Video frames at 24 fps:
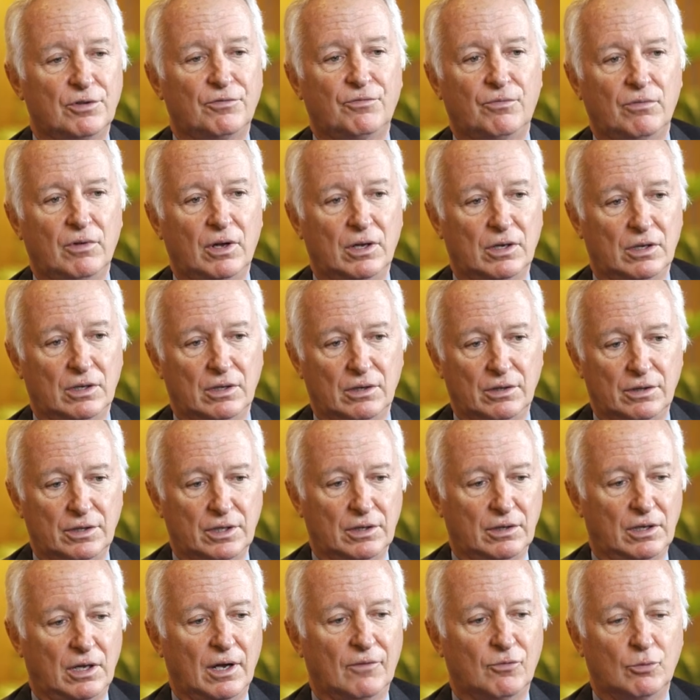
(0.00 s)

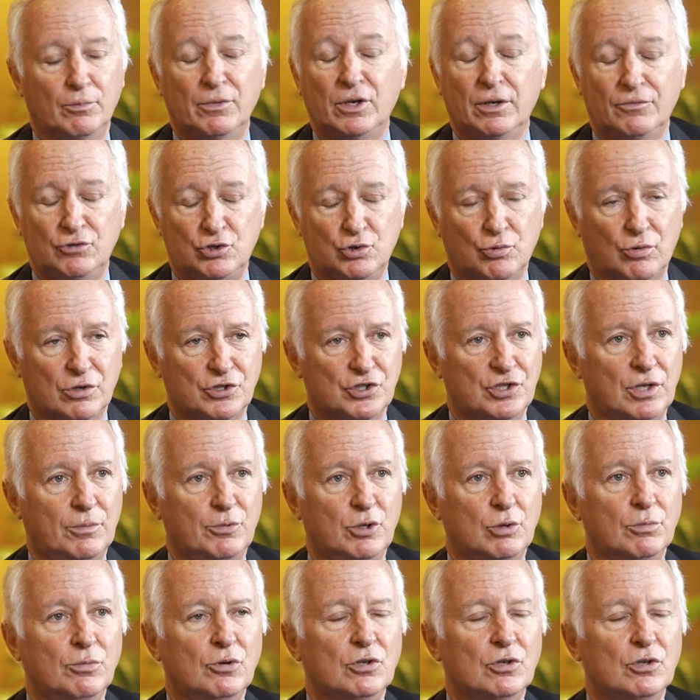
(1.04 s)
the government of George W.